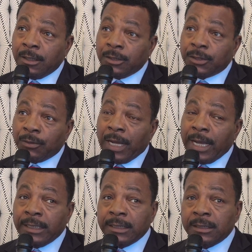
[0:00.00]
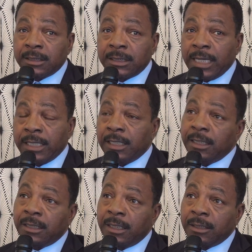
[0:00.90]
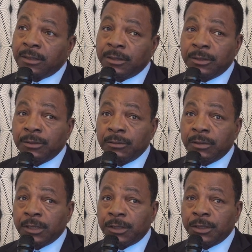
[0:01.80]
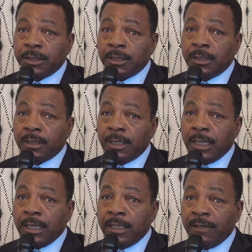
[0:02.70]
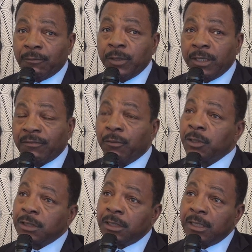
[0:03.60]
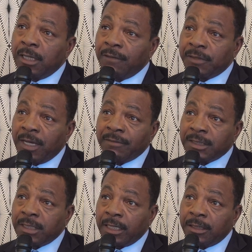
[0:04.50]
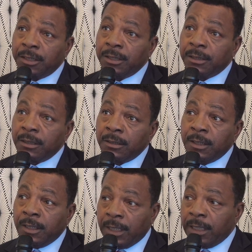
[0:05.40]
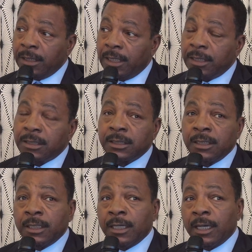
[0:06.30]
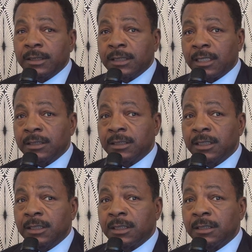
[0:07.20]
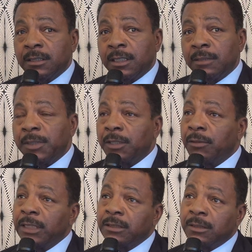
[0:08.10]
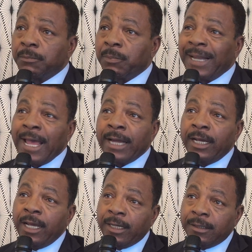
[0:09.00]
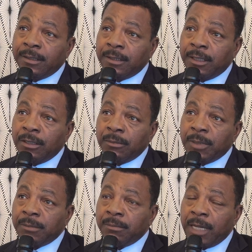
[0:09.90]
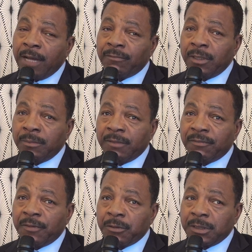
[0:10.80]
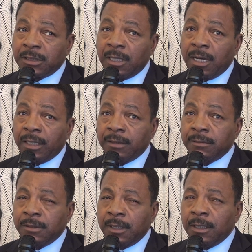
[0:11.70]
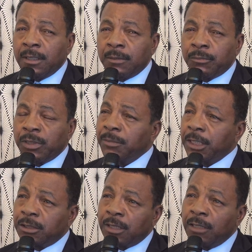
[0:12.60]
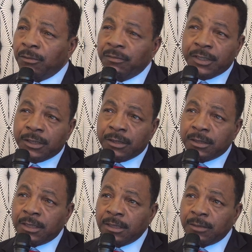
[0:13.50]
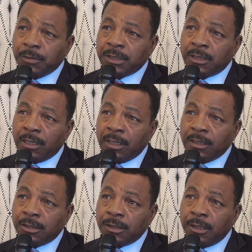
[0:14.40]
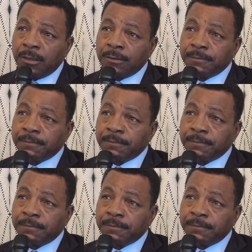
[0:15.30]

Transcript: So I didn't set anything to do this year. If we are fortunate enough to have a second year in this, a second season, then it'd be great to plan ahead, But I've really been focused on and pretty much tunnel vision since we started this show.